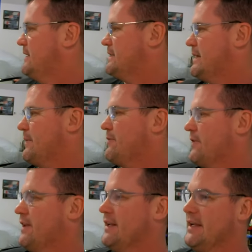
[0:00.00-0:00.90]
So anyway,
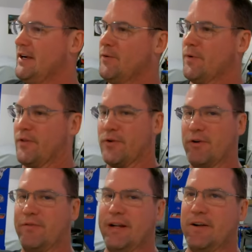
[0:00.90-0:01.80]
for the end of the year, I wanna
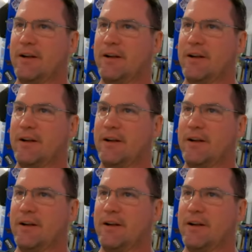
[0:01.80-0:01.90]
throw a video